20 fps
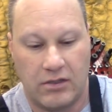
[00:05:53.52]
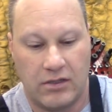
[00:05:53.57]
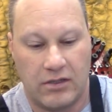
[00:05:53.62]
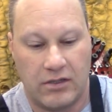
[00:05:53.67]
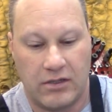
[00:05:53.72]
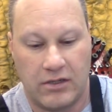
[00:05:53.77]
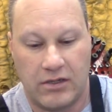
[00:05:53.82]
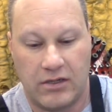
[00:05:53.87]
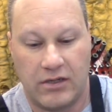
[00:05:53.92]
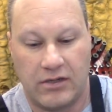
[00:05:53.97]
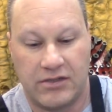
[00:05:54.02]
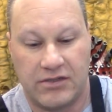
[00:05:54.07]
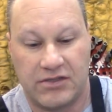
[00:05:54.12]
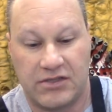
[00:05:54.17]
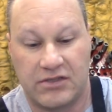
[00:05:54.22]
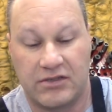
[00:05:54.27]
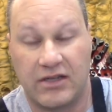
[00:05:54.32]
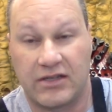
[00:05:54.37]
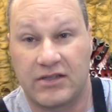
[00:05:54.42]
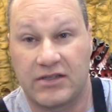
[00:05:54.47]
you know, this
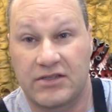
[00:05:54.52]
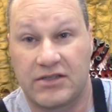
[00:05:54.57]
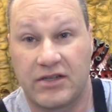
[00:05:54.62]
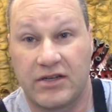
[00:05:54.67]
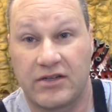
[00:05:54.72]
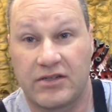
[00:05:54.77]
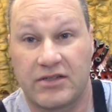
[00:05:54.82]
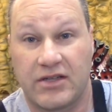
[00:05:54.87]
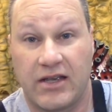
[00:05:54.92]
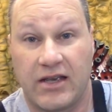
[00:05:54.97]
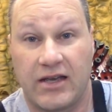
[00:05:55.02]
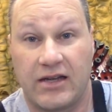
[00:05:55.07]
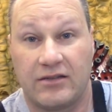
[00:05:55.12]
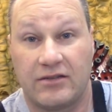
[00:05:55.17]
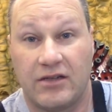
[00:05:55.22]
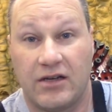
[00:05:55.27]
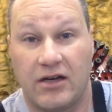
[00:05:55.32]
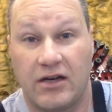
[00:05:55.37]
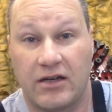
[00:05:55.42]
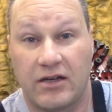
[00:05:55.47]
is like the Sears
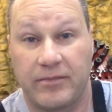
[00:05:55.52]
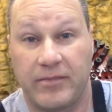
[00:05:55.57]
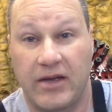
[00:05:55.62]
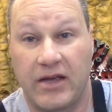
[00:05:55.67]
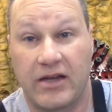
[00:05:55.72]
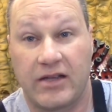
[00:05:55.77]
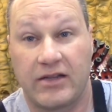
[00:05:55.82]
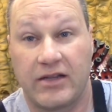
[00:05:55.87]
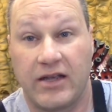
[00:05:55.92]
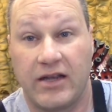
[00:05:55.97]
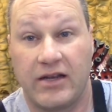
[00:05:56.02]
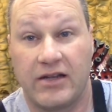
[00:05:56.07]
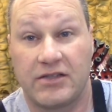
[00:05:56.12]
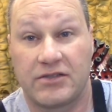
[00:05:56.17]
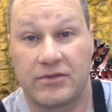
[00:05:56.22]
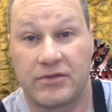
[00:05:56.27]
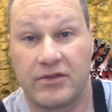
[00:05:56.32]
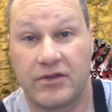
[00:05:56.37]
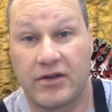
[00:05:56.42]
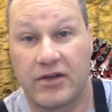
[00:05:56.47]
catalog back in the 80s
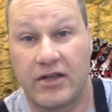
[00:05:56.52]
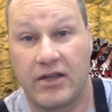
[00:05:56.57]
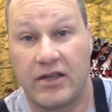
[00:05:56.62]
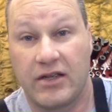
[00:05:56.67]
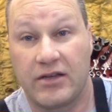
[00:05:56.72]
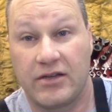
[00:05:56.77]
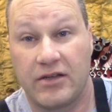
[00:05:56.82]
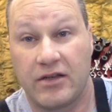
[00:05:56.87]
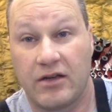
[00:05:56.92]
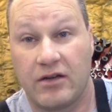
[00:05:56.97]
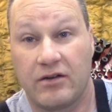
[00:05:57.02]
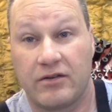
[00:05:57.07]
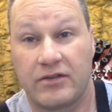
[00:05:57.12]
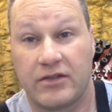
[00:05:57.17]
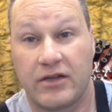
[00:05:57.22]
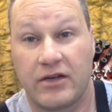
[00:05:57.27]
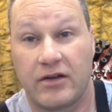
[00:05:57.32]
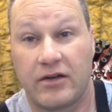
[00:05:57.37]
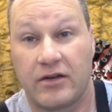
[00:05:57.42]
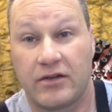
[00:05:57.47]
when you're a kid. You go in
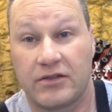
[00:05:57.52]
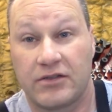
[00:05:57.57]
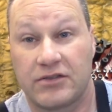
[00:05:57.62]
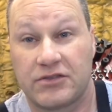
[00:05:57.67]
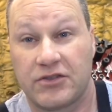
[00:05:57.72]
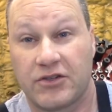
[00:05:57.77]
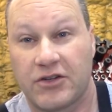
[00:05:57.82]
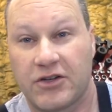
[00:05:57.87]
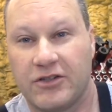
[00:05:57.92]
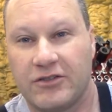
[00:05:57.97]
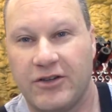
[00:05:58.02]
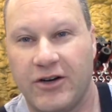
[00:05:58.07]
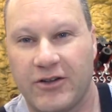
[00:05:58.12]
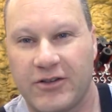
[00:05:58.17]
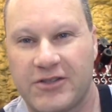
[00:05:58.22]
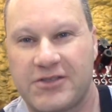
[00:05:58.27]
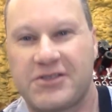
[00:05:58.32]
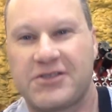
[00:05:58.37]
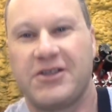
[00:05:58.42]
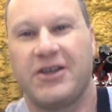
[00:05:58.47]
there and circle all
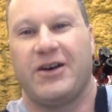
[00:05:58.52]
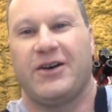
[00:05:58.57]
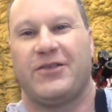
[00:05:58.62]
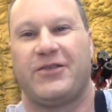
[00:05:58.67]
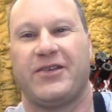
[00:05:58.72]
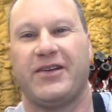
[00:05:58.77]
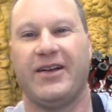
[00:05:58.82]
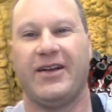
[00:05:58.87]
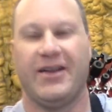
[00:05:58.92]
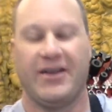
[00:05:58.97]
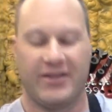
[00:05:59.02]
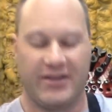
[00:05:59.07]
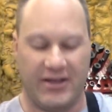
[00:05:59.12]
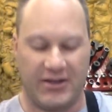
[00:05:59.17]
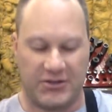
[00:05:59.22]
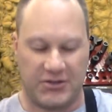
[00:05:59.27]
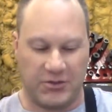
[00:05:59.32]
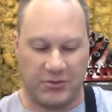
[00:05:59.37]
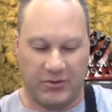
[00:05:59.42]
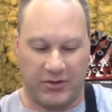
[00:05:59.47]
the stuff
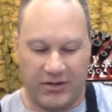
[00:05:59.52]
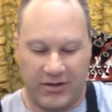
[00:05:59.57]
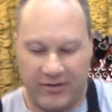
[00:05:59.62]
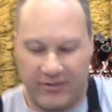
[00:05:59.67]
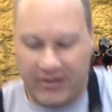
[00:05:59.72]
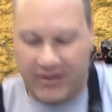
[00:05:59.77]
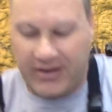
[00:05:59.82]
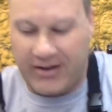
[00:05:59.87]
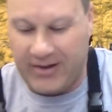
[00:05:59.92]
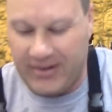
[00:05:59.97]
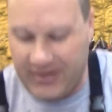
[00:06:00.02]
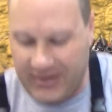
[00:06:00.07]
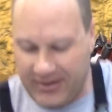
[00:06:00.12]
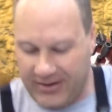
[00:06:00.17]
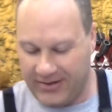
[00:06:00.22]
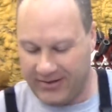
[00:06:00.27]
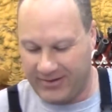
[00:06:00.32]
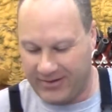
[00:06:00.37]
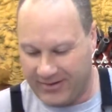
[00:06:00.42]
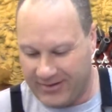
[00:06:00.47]
that you want, right?
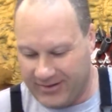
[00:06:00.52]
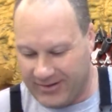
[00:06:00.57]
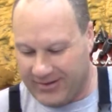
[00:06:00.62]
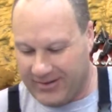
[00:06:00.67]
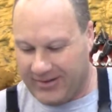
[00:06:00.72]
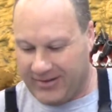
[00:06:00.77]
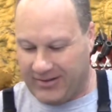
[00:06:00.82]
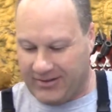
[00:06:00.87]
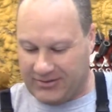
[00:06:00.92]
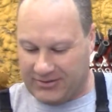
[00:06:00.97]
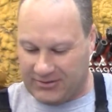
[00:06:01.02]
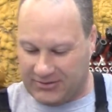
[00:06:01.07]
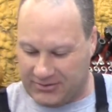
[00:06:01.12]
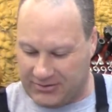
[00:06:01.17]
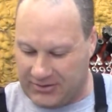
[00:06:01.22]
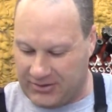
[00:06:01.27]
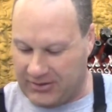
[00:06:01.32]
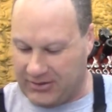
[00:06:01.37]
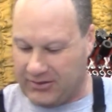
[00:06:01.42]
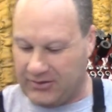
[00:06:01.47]

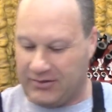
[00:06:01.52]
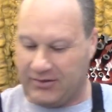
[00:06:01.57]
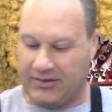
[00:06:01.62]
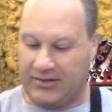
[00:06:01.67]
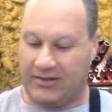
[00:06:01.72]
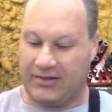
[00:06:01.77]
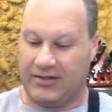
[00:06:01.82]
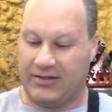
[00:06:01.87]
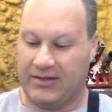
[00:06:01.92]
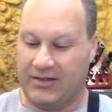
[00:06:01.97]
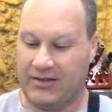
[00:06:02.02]
So,